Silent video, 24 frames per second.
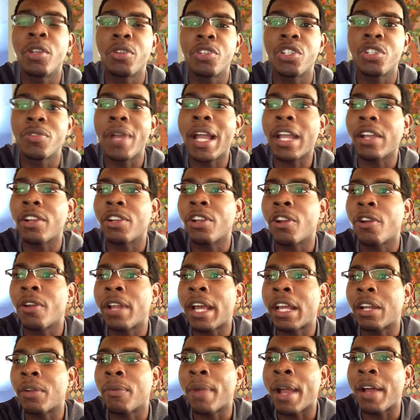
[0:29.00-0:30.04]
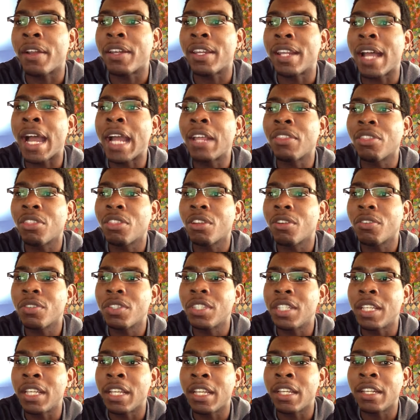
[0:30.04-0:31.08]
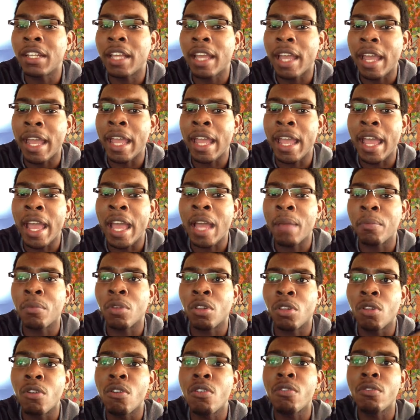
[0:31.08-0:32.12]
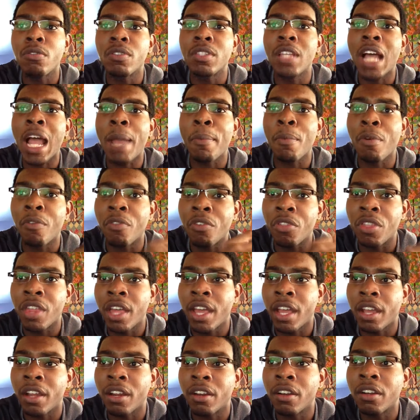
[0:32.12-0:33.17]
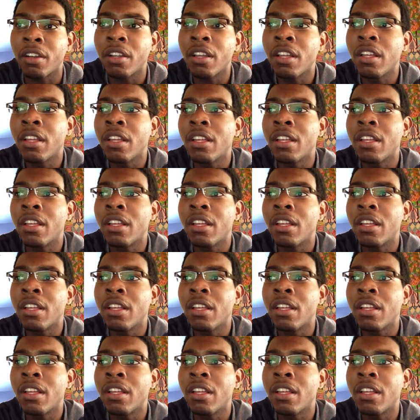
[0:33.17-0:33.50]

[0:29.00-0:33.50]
strike occurred at around 9:13 a.m. local time over there.